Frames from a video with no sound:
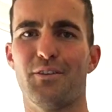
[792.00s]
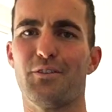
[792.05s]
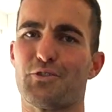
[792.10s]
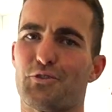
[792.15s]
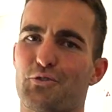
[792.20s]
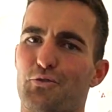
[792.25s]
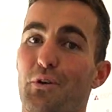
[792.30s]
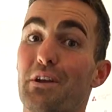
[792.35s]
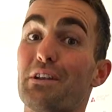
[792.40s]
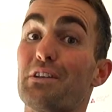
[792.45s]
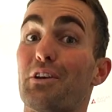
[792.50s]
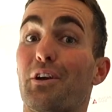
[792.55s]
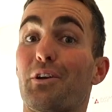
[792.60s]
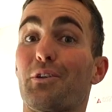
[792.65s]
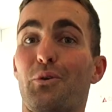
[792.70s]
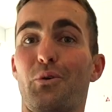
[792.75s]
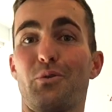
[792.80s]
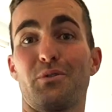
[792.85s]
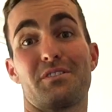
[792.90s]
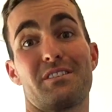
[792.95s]
treat your
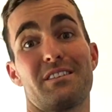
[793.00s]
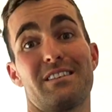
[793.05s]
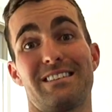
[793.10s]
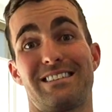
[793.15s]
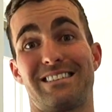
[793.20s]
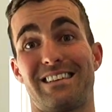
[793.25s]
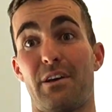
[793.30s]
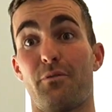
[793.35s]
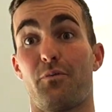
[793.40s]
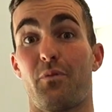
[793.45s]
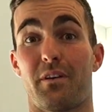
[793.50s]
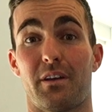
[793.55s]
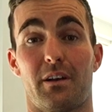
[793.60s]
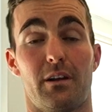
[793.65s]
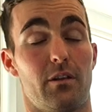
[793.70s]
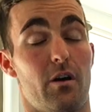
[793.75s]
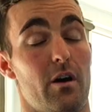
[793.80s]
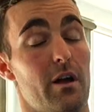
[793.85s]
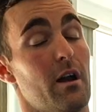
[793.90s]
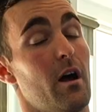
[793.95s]
glutes, see if we can
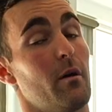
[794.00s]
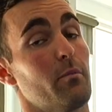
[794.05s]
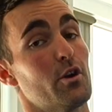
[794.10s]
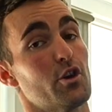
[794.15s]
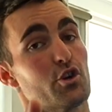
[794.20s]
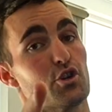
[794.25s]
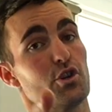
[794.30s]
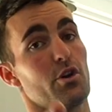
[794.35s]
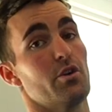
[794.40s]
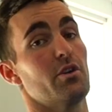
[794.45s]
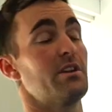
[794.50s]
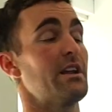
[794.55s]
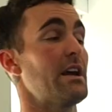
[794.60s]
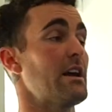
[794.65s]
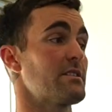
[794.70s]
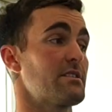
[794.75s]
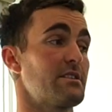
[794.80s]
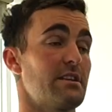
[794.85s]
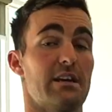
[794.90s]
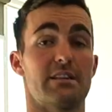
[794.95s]
align it. I'm gonna show you
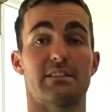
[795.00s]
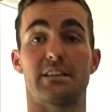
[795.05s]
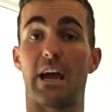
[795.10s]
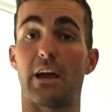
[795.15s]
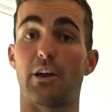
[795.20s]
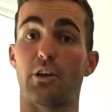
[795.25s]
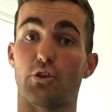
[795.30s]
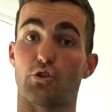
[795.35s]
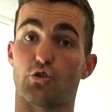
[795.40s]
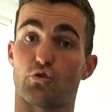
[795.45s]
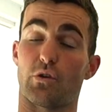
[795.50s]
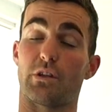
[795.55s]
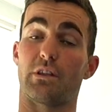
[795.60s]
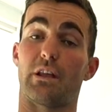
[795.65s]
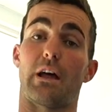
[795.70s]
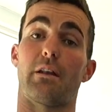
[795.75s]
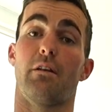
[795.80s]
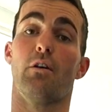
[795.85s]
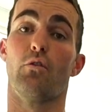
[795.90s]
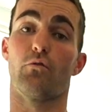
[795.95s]
downstairs how you can treat
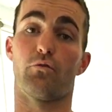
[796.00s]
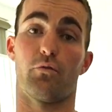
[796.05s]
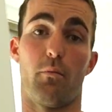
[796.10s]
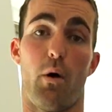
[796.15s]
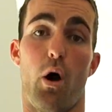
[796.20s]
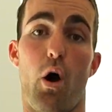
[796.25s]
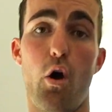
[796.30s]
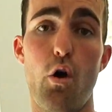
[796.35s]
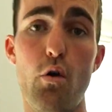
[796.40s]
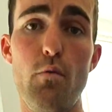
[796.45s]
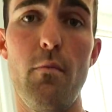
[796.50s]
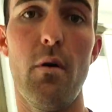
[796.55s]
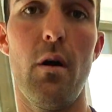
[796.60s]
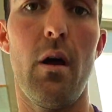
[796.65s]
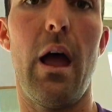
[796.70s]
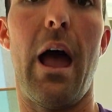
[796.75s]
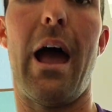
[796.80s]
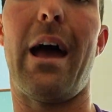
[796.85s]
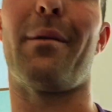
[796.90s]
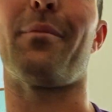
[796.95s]
that from home,
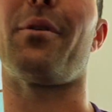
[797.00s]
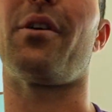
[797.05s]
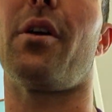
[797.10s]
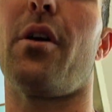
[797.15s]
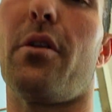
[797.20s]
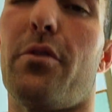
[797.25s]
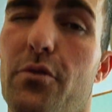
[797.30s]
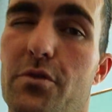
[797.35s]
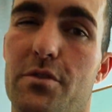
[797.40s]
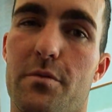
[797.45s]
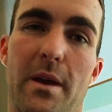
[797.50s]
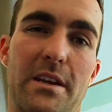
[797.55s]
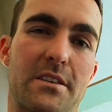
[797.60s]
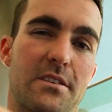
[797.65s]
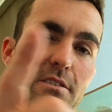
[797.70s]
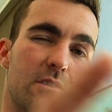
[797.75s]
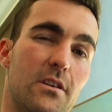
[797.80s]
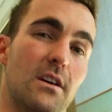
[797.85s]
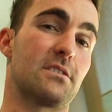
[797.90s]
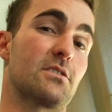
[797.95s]
and I'm gonna go through some
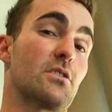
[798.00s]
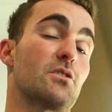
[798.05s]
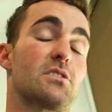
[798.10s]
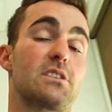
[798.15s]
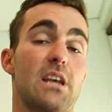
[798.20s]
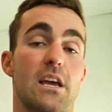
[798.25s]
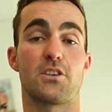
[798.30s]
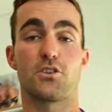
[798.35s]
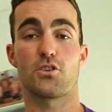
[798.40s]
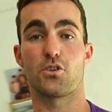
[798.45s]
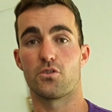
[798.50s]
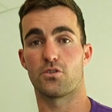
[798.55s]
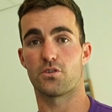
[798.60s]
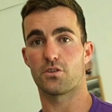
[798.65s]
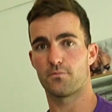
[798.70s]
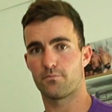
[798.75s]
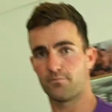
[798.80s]
exercise, so stay tuned.